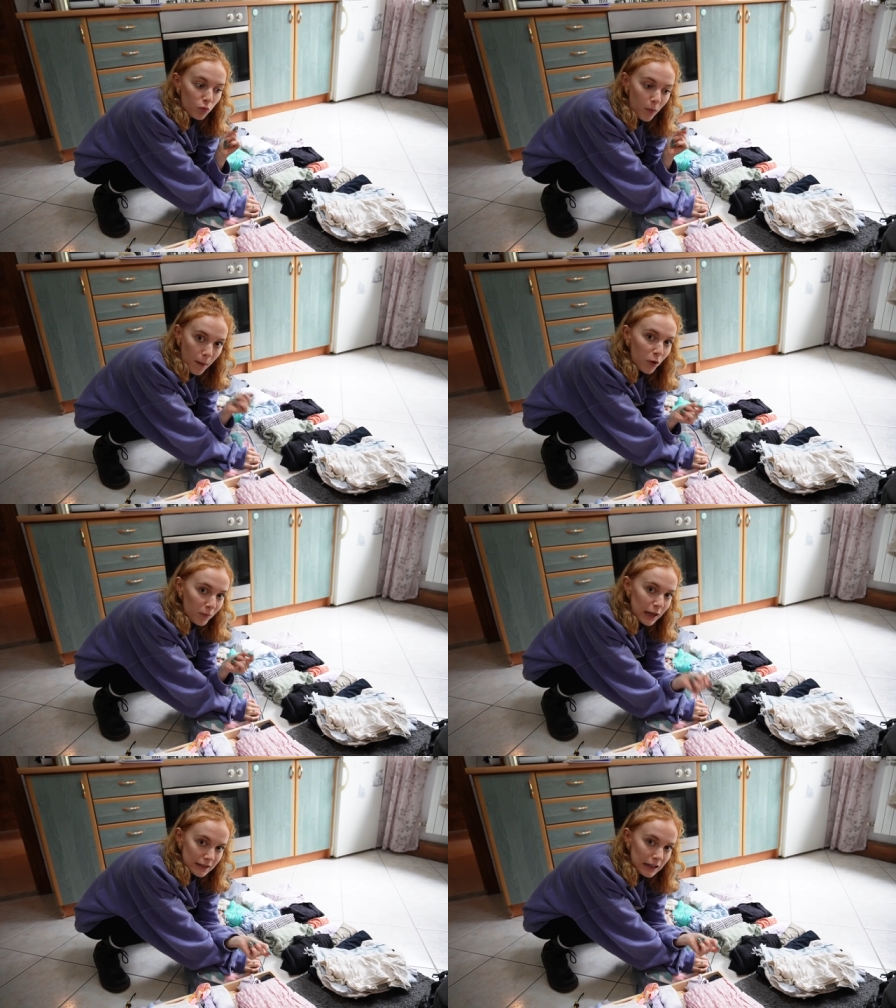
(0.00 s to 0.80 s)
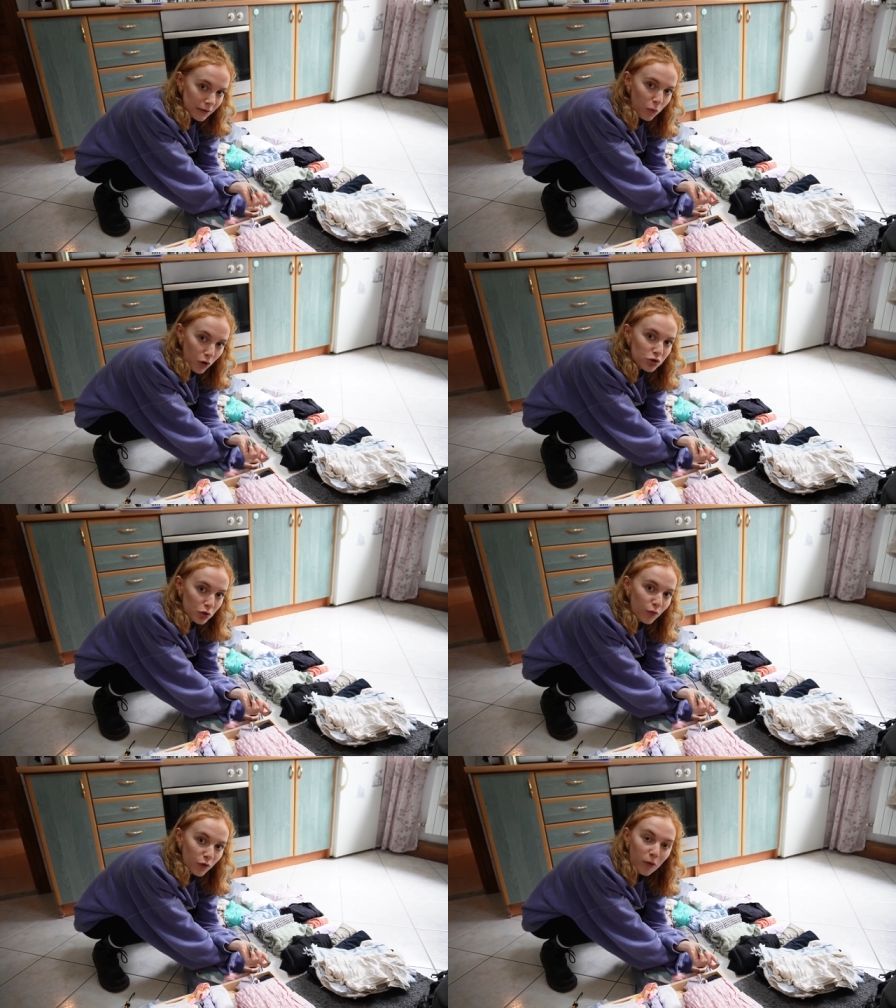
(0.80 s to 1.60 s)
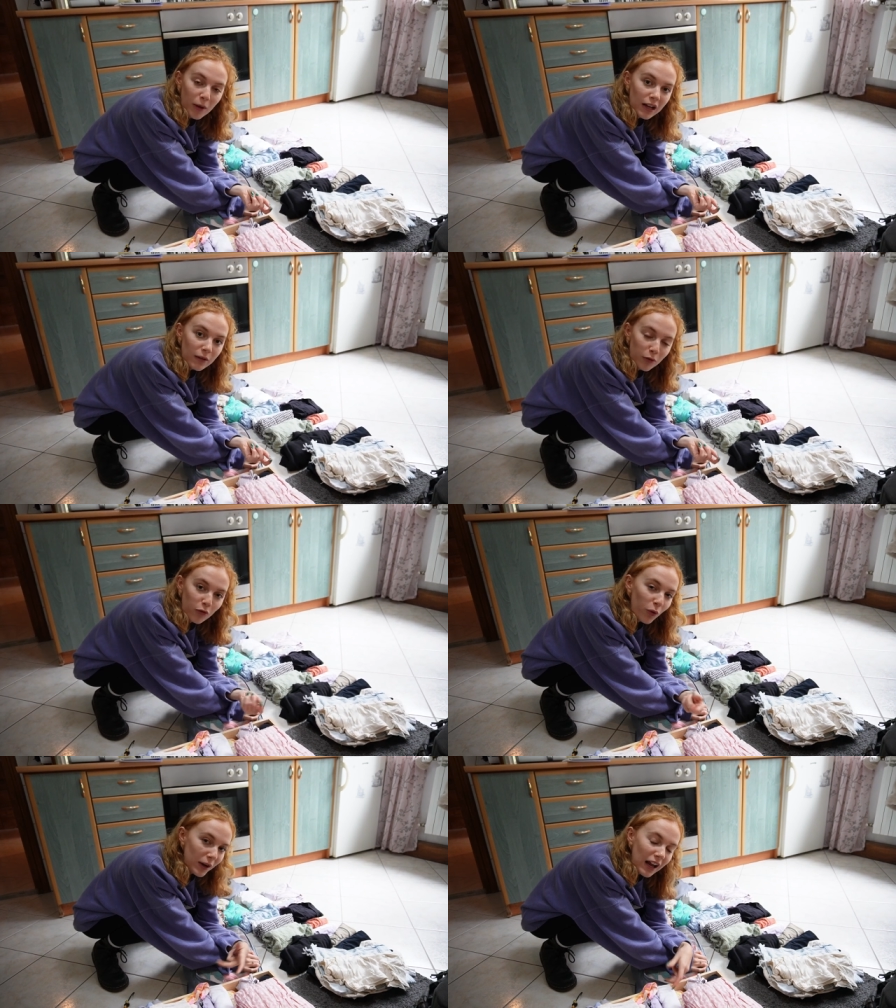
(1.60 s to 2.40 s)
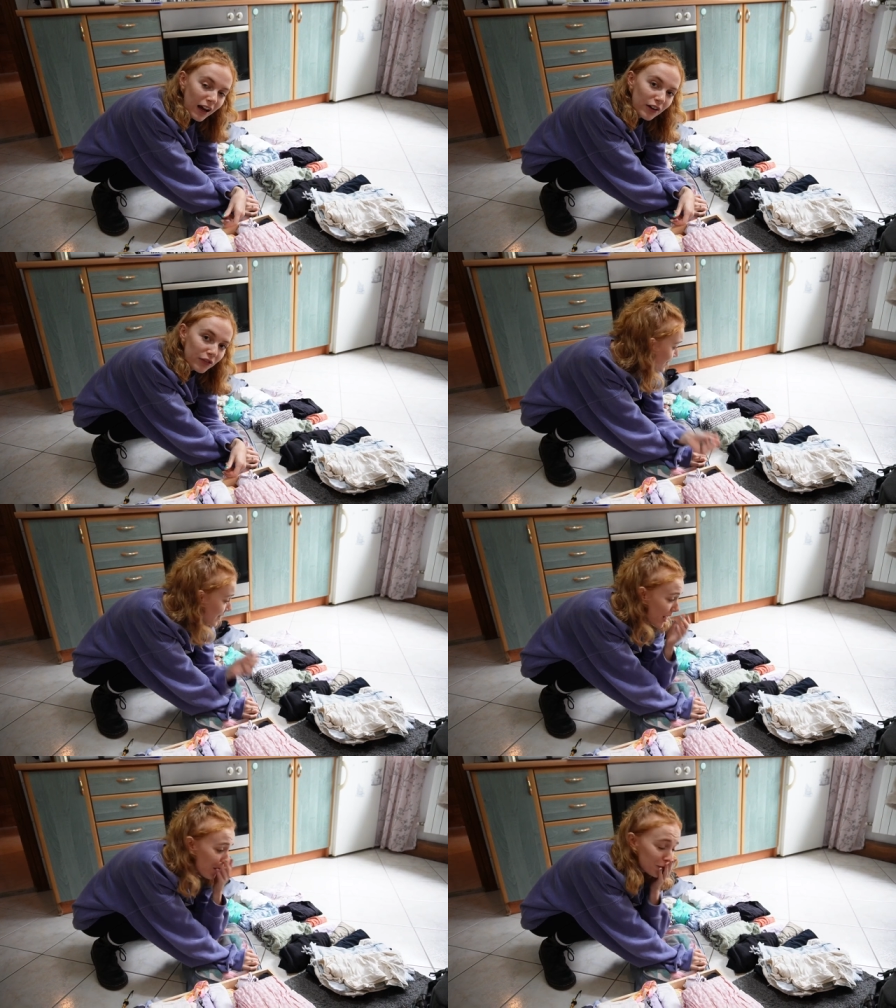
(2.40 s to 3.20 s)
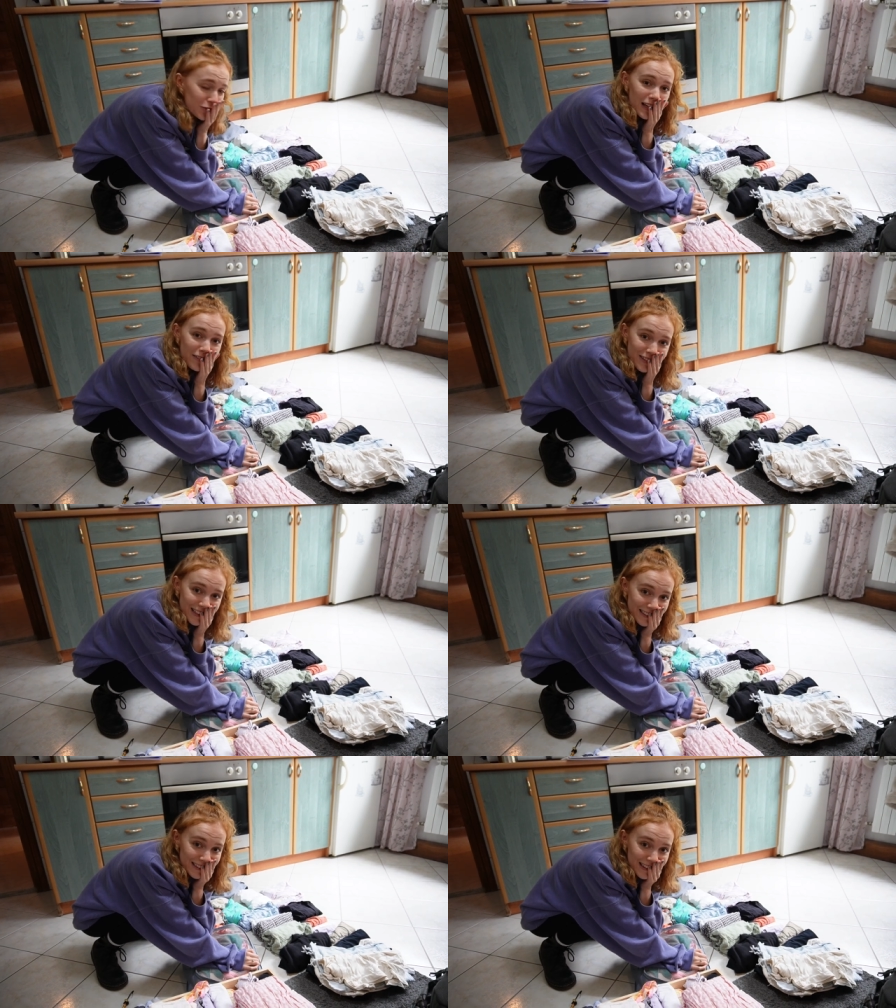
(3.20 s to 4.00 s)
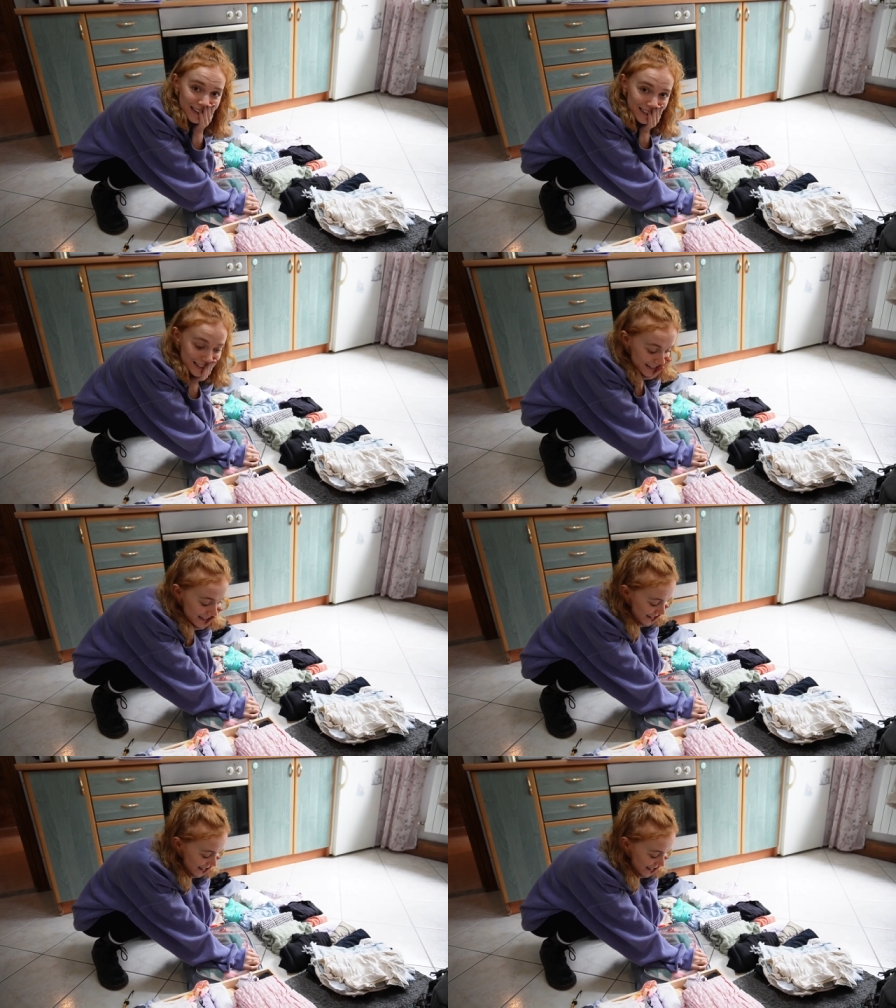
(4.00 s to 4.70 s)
my mum last washed them for me before we left. So now I'm just getting really excited.